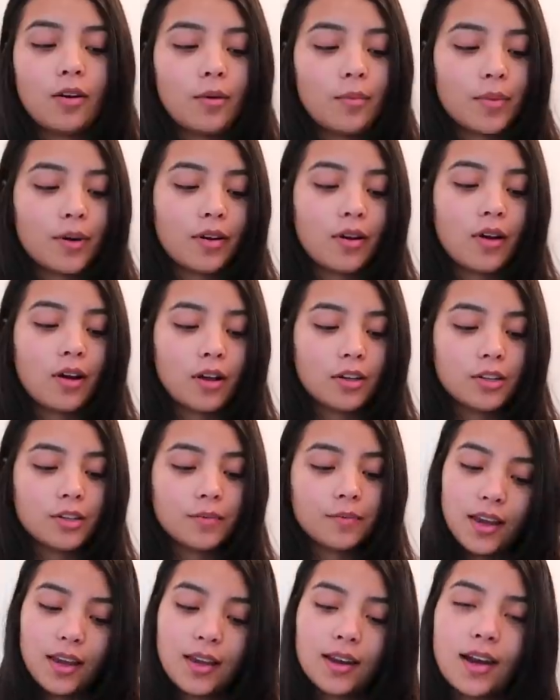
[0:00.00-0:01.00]
Oh my gosh.
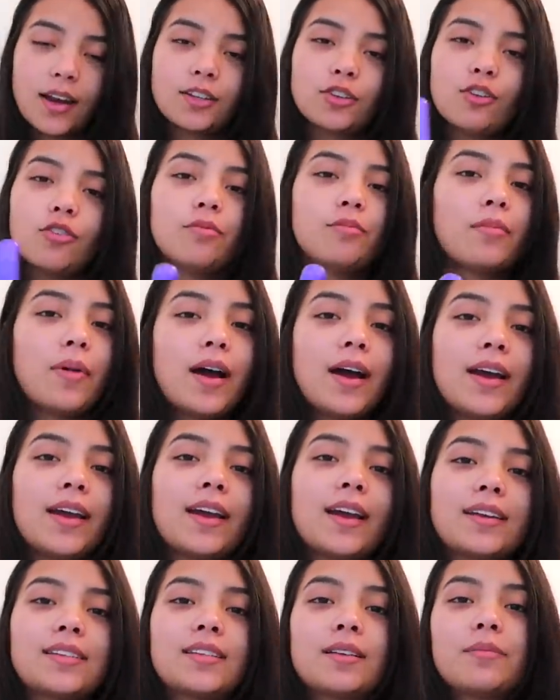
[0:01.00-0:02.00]
And I told
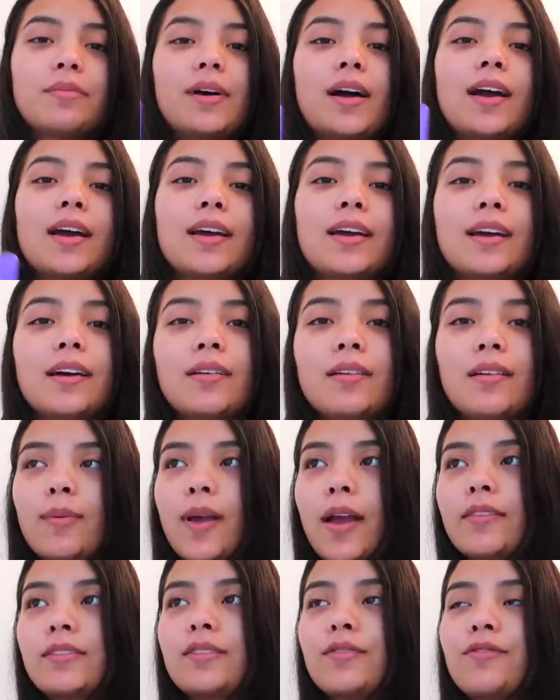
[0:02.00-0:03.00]
Maya, I said, Maya,
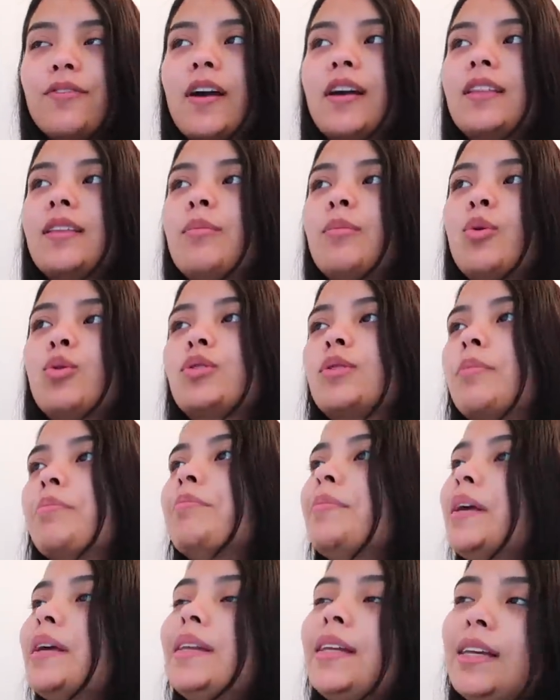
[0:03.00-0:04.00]
we have to find the most
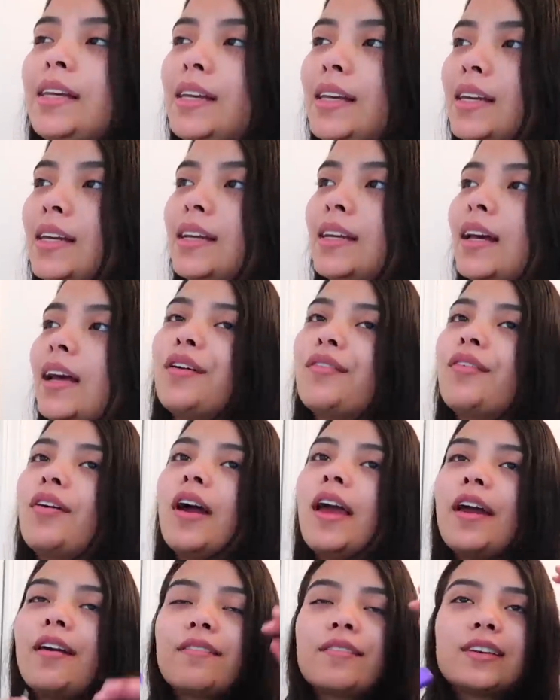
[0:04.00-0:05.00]
mini of
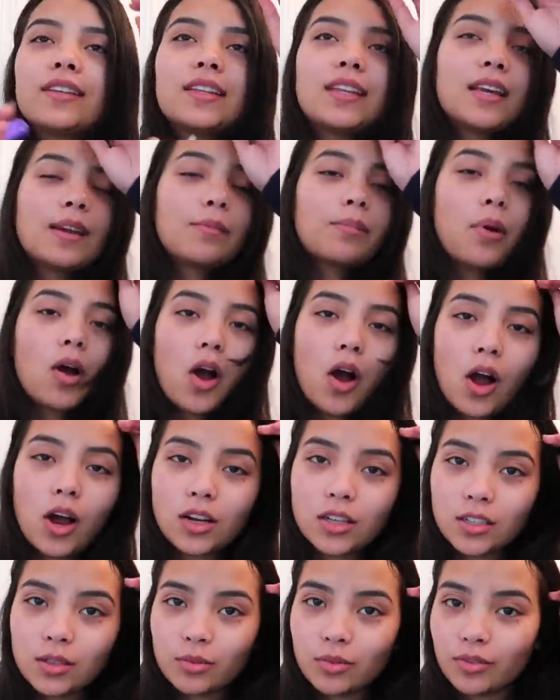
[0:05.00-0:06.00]
everything
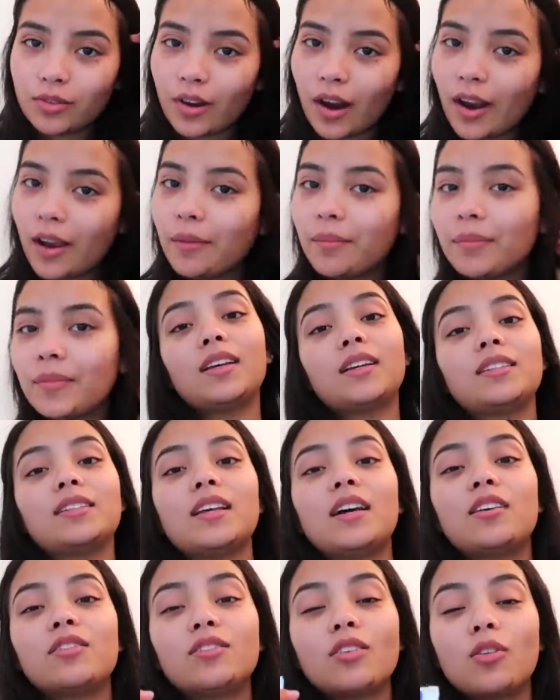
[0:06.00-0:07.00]
possible, right? They
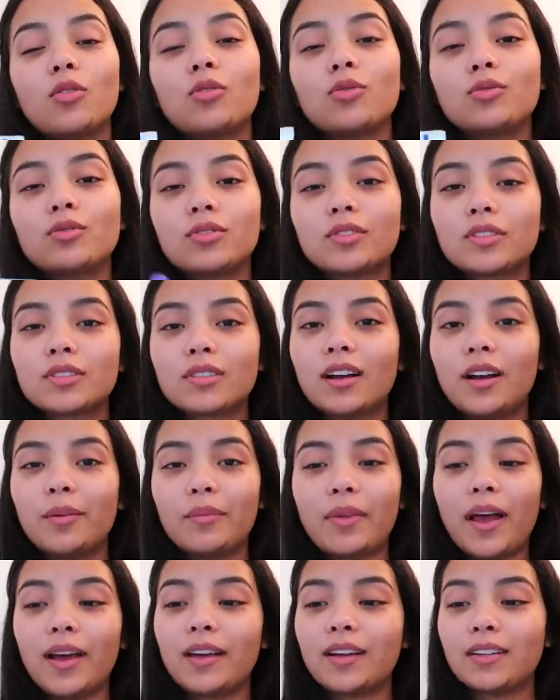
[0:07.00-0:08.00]
sell those
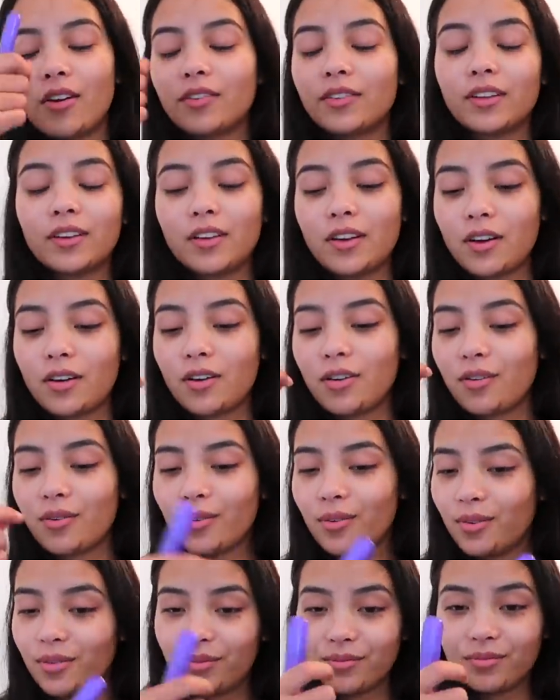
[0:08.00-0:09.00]
like on the
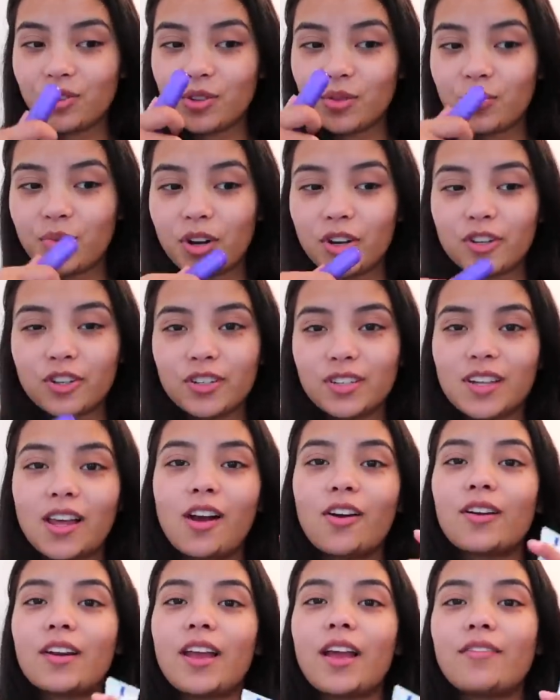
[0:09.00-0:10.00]
go toothbrushes
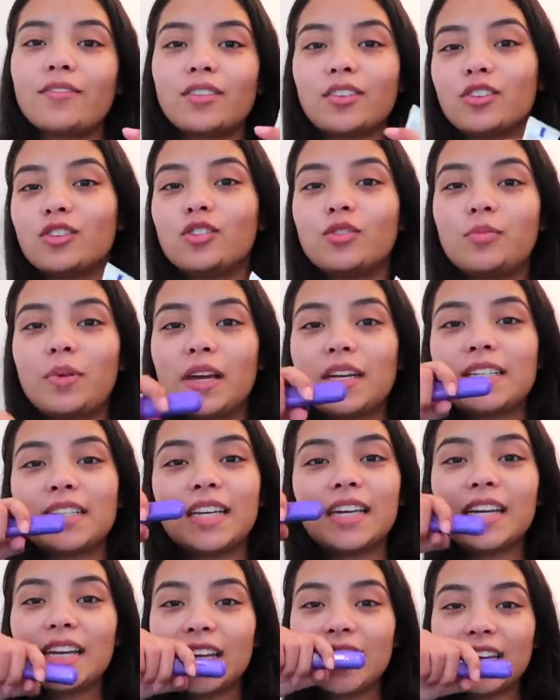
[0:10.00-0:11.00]
that already have the toothpaste
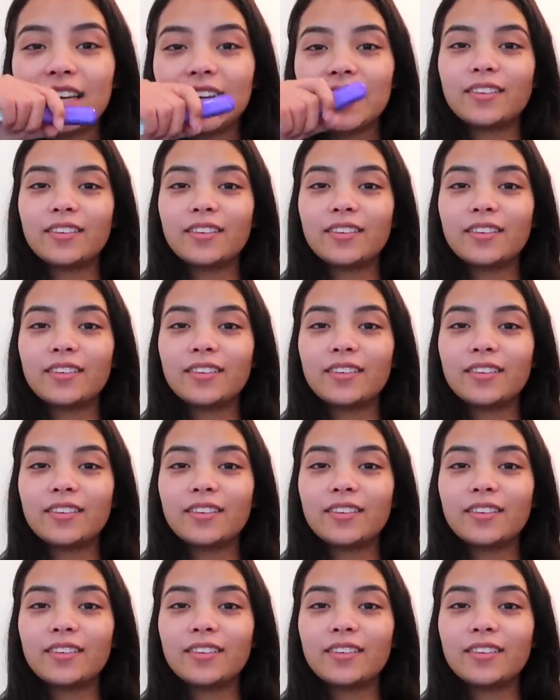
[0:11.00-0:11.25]
in it.